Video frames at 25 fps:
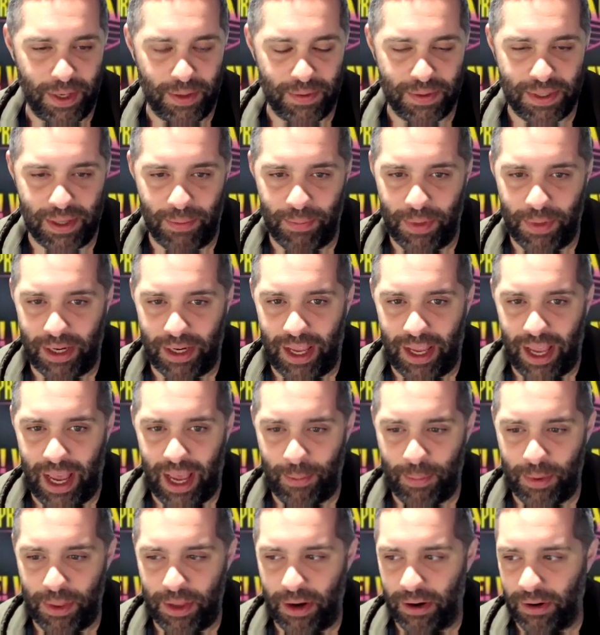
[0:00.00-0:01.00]
something to
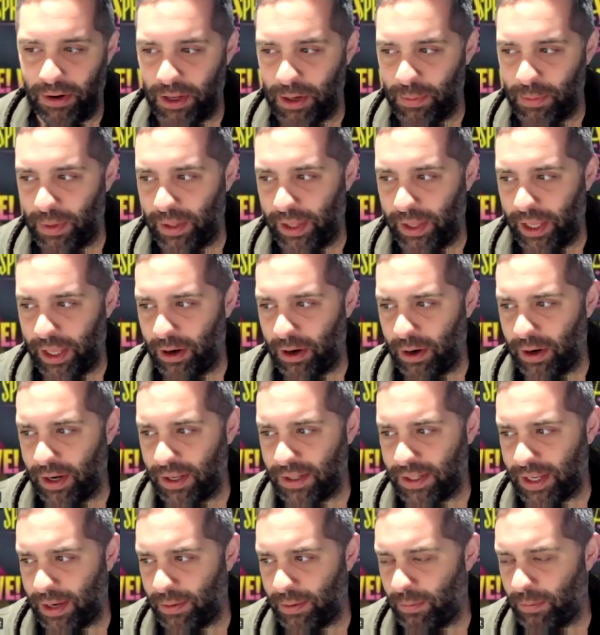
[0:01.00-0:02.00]
happen there a little bit later.
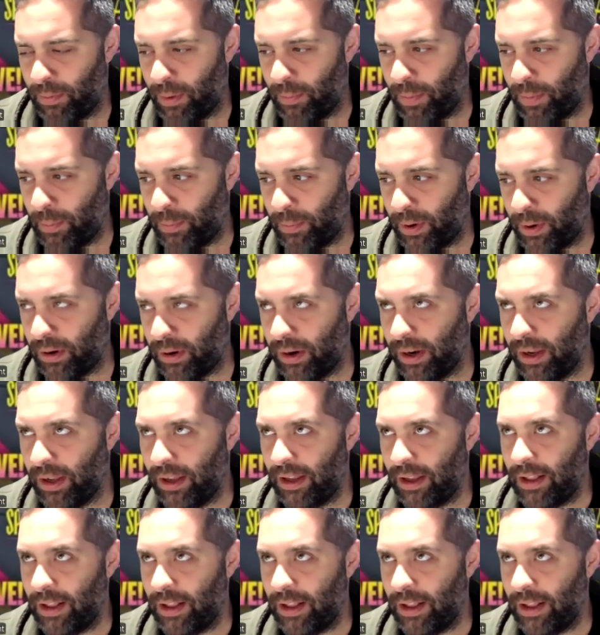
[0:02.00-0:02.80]
As I remember